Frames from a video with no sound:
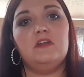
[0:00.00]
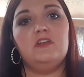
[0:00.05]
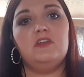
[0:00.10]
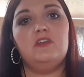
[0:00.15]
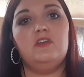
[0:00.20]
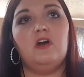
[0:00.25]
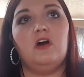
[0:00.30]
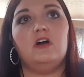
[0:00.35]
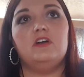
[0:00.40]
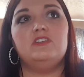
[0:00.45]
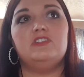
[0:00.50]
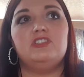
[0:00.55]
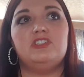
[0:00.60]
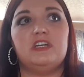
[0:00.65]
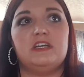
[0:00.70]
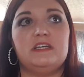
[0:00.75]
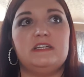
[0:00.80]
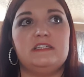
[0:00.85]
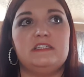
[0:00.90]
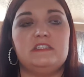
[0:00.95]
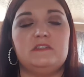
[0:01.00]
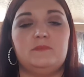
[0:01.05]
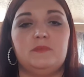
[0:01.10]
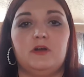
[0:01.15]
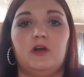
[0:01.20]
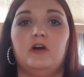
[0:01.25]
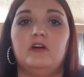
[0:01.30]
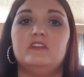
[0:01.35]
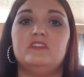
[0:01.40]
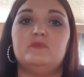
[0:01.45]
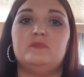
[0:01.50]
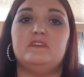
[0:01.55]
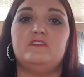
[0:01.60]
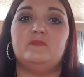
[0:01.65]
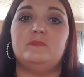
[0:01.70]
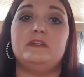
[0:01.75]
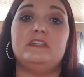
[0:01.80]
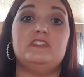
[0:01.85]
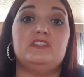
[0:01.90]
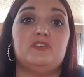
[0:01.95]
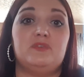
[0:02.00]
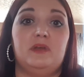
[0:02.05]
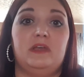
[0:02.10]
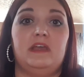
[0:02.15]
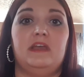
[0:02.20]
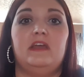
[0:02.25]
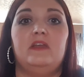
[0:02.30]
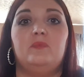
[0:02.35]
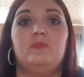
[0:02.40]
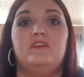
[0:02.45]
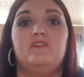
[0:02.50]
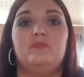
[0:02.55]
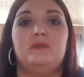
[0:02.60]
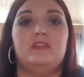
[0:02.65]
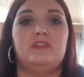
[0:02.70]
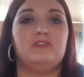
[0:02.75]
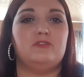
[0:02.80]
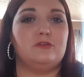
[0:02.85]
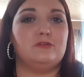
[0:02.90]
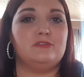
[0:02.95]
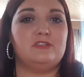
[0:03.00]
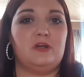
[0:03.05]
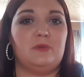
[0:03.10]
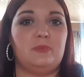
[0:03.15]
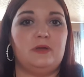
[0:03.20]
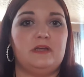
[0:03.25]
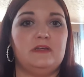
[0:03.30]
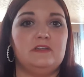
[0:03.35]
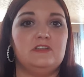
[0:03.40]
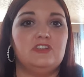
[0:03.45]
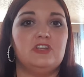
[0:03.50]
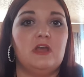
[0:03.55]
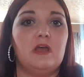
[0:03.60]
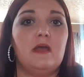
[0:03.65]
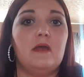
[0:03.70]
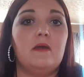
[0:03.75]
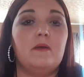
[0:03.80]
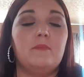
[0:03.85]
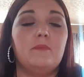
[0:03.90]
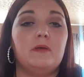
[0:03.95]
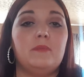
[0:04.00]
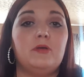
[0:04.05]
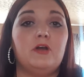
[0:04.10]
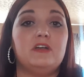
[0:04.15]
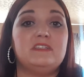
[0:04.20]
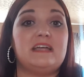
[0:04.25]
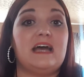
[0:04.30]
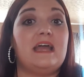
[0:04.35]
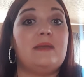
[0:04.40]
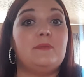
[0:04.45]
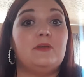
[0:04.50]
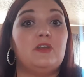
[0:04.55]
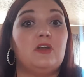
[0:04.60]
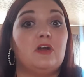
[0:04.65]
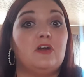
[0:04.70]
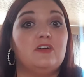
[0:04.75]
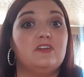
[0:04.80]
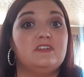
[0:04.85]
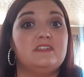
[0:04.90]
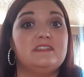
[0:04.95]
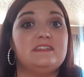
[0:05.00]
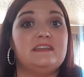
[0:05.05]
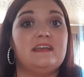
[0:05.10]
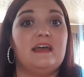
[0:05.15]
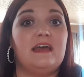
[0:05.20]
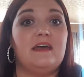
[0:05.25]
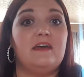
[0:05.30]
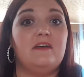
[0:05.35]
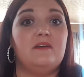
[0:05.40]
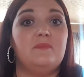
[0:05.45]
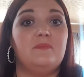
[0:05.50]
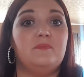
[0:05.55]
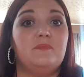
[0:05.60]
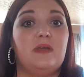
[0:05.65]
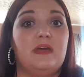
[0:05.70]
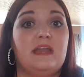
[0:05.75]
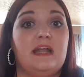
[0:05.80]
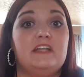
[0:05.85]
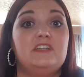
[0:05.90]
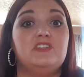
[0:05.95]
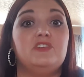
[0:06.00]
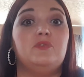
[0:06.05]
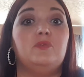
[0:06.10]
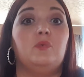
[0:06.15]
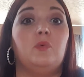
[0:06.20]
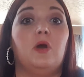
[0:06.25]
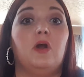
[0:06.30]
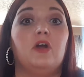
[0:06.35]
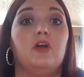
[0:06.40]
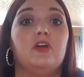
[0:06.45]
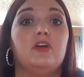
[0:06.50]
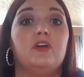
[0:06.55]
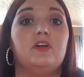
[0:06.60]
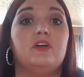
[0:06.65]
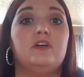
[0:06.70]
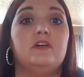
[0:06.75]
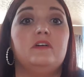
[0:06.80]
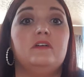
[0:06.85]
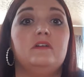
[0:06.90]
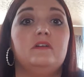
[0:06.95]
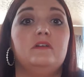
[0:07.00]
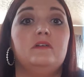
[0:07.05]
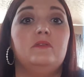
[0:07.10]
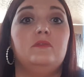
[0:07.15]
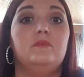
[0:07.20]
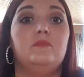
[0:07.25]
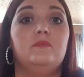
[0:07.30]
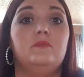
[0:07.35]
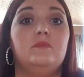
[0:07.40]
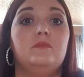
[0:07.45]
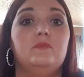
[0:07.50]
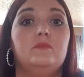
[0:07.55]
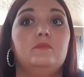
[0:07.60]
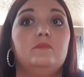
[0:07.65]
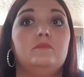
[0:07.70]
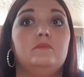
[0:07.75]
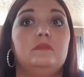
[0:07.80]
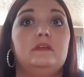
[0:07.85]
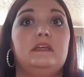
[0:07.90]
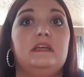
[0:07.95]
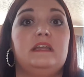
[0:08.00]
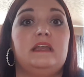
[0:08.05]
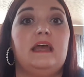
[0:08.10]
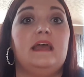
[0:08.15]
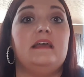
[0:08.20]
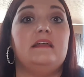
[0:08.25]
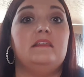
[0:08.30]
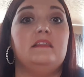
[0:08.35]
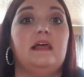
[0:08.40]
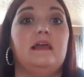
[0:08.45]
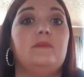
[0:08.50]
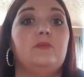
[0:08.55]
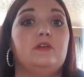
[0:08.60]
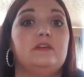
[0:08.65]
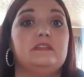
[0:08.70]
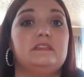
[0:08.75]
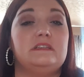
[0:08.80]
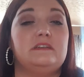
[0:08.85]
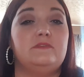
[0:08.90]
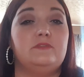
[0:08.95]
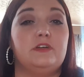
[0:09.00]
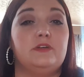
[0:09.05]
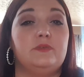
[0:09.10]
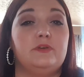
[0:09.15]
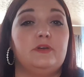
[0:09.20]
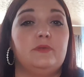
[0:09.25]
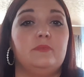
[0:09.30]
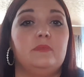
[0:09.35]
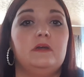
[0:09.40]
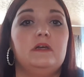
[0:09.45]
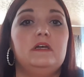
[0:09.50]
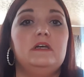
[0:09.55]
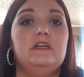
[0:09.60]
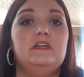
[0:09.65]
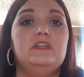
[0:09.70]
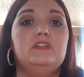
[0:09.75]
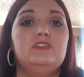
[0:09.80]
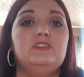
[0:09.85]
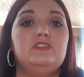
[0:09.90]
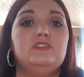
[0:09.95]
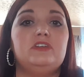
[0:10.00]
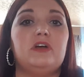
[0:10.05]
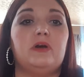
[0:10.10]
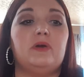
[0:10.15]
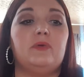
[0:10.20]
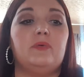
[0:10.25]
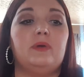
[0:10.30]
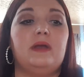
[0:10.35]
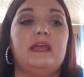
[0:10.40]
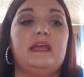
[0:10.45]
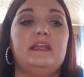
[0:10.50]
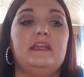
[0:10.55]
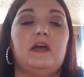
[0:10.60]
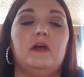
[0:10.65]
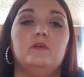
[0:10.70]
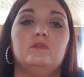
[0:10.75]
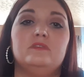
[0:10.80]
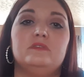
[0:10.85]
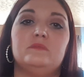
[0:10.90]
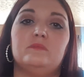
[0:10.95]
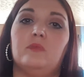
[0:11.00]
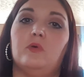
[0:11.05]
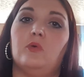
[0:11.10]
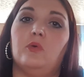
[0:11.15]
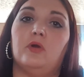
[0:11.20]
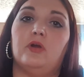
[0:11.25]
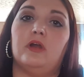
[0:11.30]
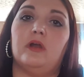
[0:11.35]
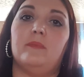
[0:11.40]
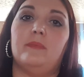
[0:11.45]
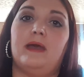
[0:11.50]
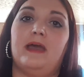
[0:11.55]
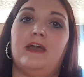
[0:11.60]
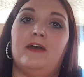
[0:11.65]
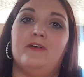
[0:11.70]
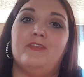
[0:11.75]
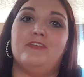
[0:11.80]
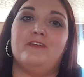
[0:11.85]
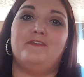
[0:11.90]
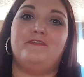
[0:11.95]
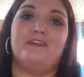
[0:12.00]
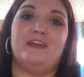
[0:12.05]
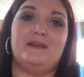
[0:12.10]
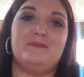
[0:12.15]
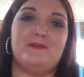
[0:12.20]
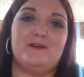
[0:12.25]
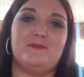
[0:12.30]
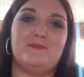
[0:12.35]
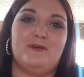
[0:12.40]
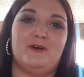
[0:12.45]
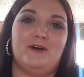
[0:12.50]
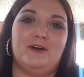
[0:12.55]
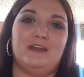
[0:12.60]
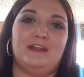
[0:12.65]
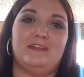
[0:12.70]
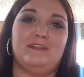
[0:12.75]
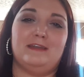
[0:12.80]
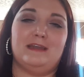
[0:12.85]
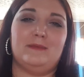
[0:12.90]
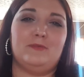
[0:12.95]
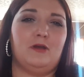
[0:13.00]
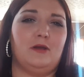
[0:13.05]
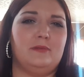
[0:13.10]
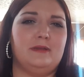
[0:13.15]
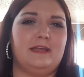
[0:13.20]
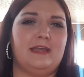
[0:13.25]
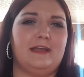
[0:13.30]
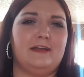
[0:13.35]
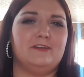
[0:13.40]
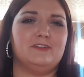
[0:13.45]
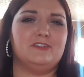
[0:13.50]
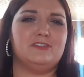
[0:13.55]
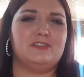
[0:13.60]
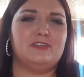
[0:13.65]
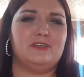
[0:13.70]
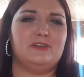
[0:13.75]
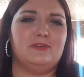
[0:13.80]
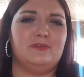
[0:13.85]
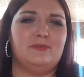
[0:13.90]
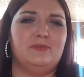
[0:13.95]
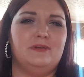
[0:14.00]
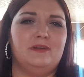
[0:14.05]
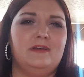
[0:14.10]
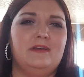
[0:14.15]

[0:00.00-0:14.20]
Not just because we've been doing it and we've been through so much, but because I am a nurse and I do work in a labor and delivery room. So he knows more about the female body than he probably cares to.